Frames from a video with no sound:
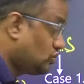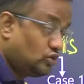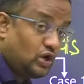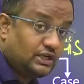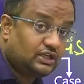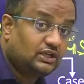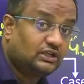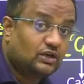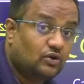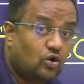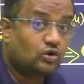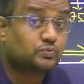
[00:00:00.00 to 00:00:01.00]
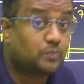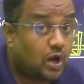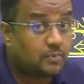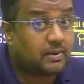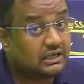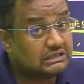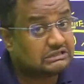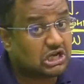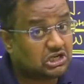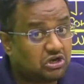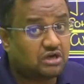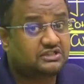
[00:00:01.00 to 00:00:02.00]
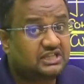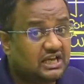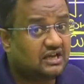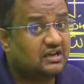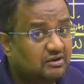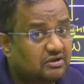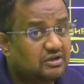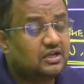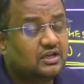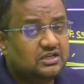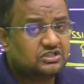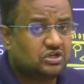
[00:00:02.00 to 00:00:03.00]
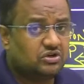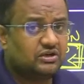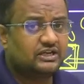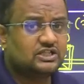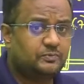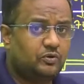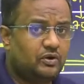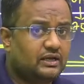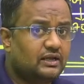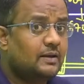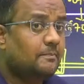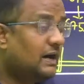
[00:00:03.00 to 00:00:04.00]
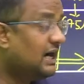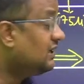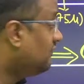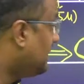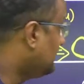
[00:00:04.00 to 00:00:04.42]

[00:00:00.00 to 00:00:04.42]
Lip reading: you are thinking, oh, small particles are not there, so it is poor. But when